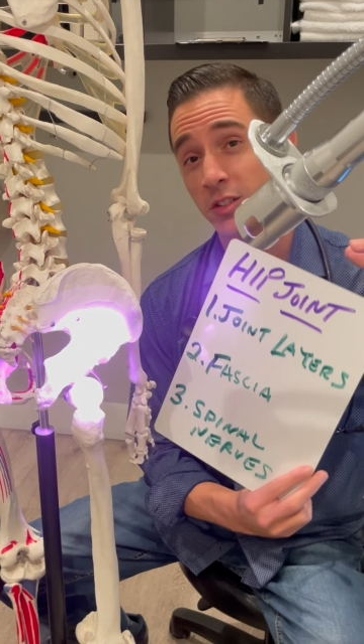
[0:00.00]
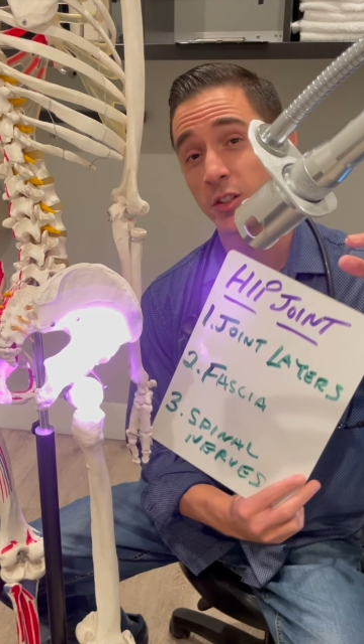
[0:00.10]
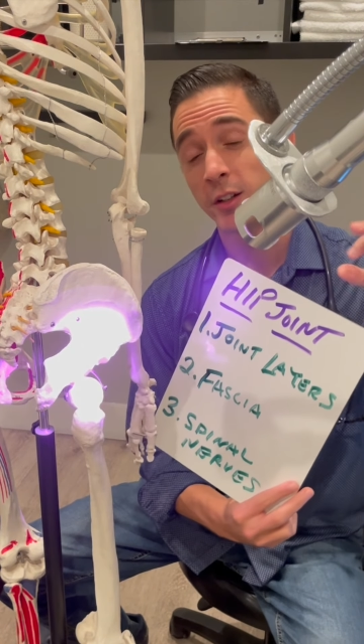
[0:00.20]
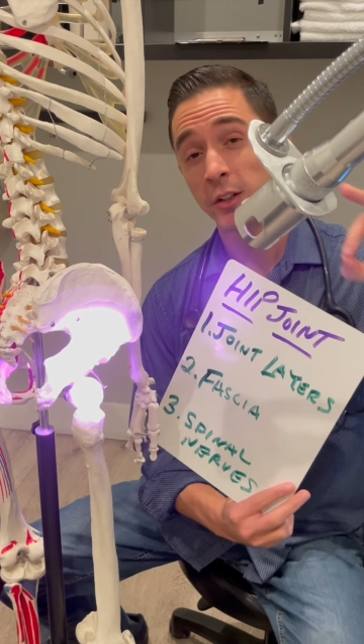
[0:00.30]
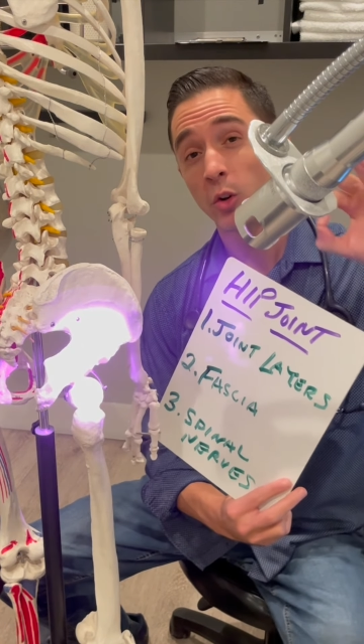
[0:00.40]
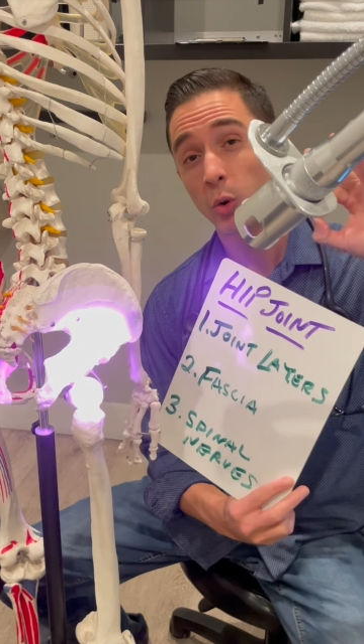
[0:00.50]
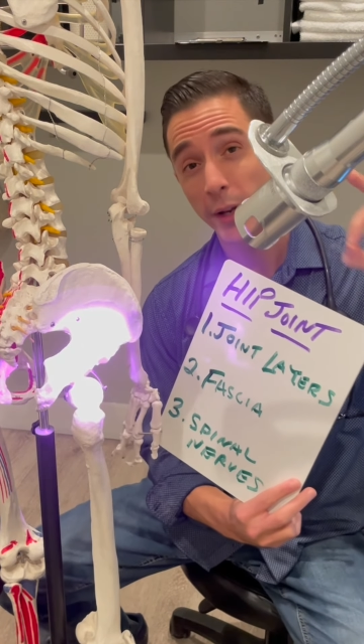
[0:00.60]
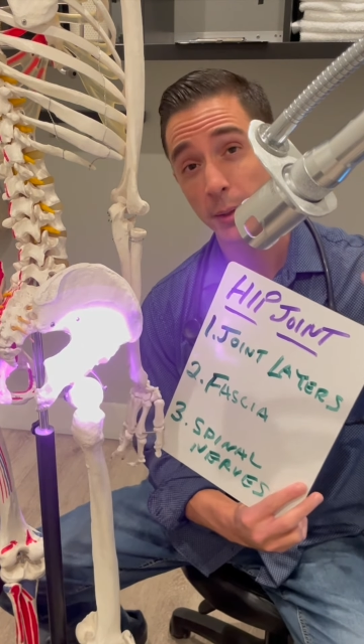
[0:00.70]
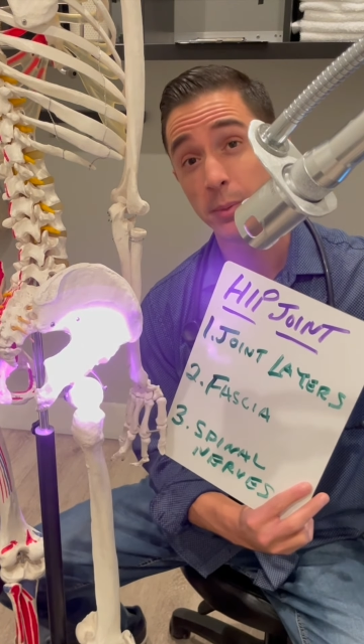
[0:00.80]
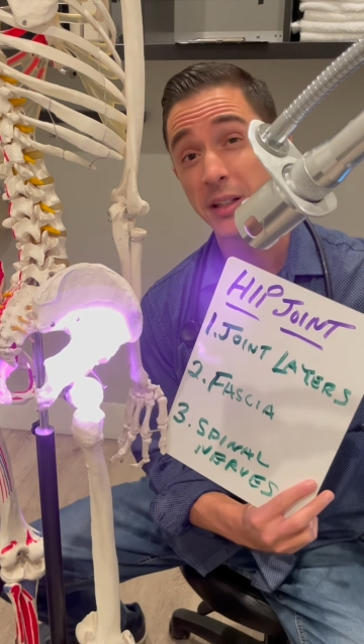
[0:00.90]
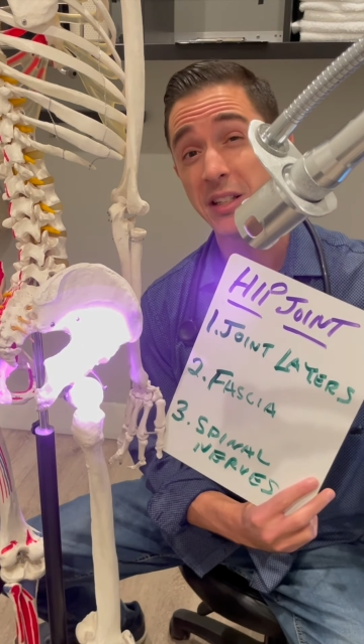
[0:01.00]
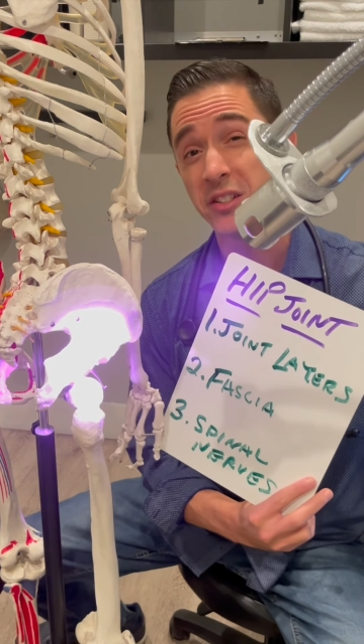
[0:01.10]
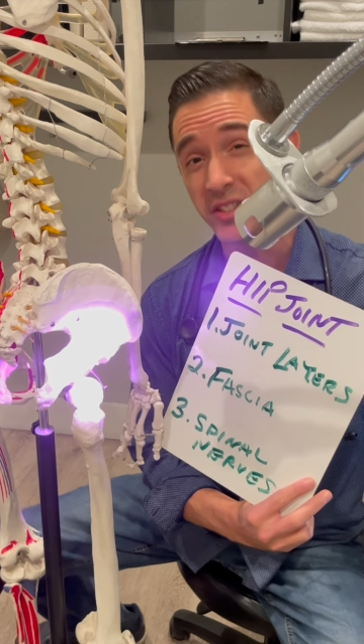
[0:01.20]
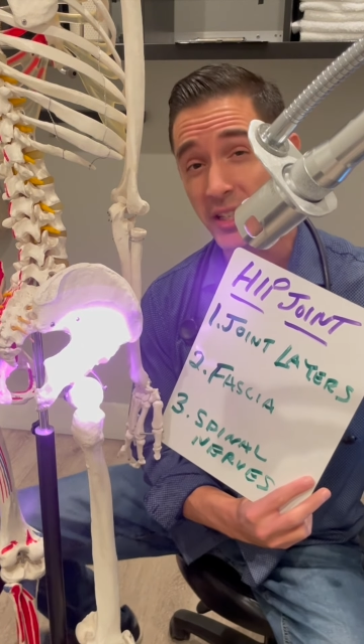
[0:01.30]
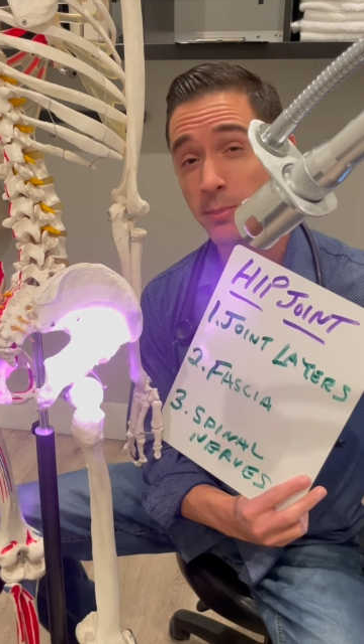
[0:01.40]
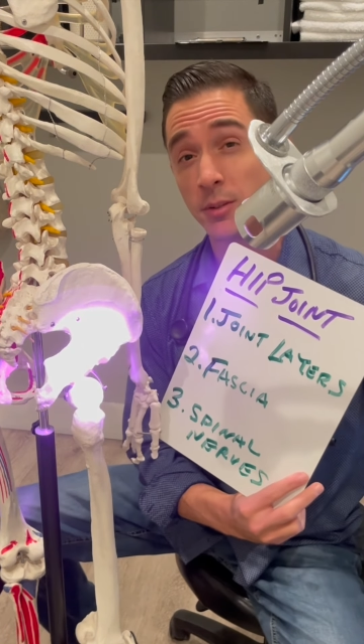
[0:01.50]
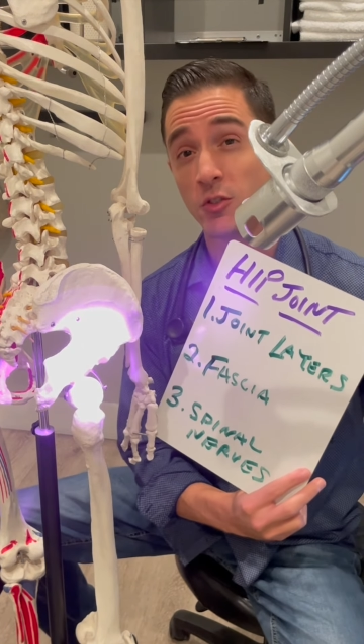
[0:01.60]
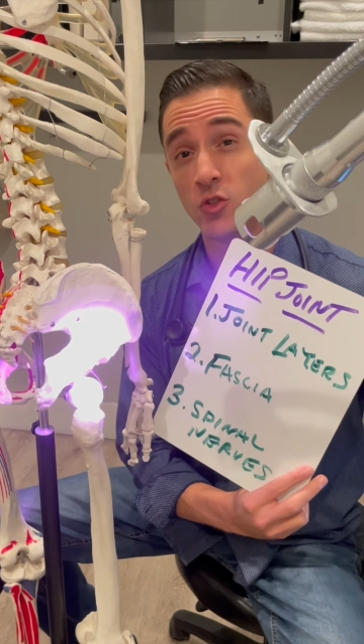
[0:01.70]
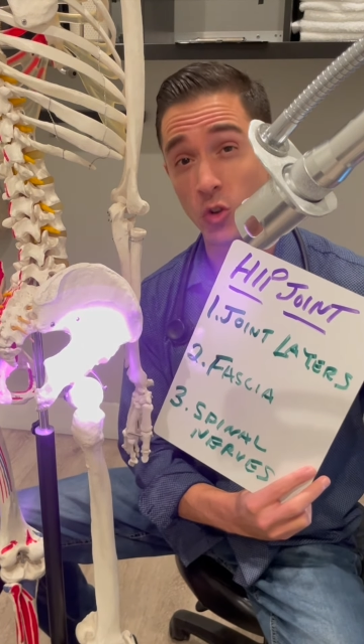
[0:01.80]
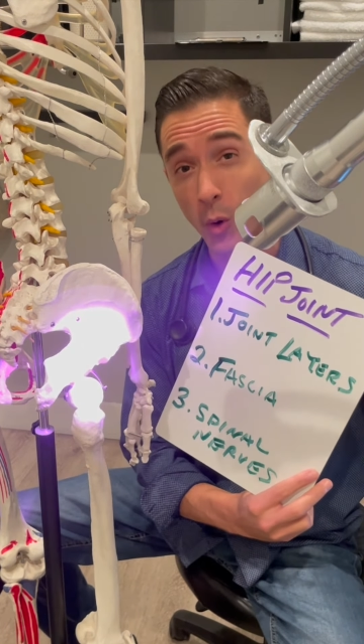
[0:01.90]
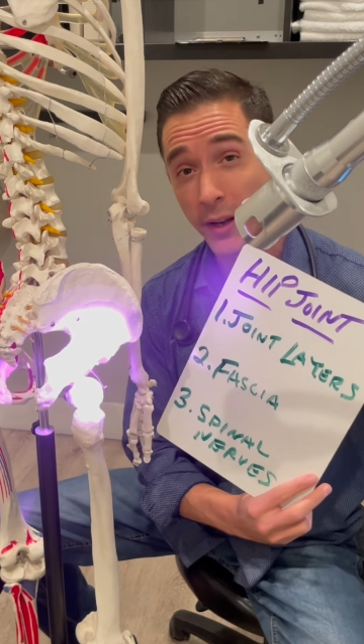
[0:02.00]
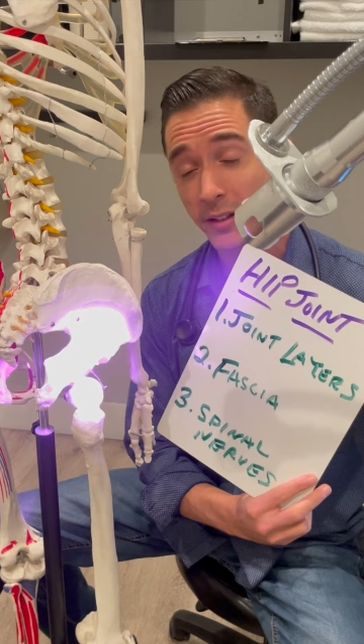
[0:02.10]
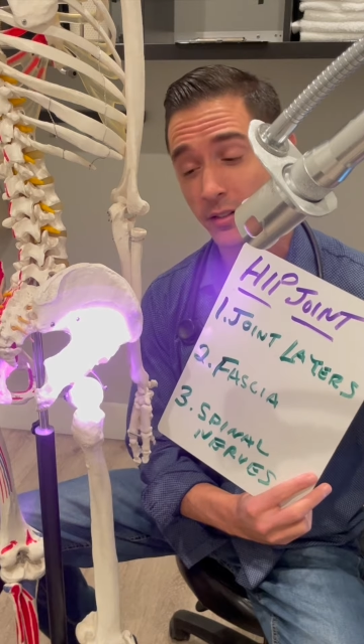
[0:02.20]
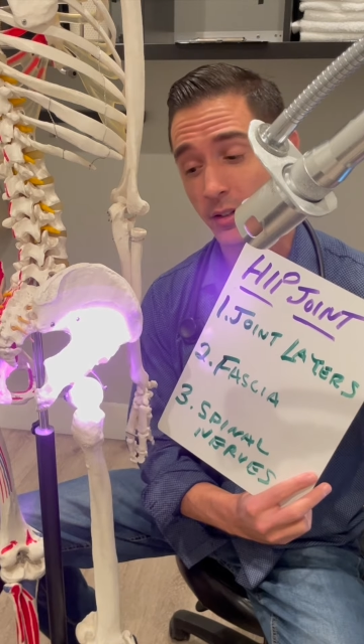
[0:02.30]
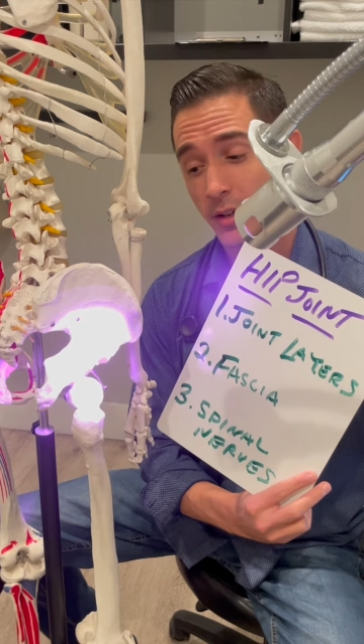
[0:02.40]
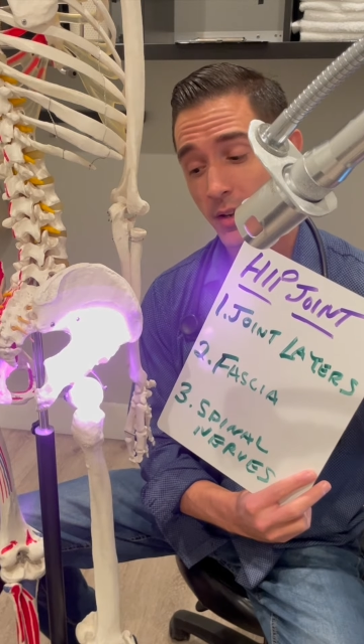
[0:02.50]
is an incredibly deep joint.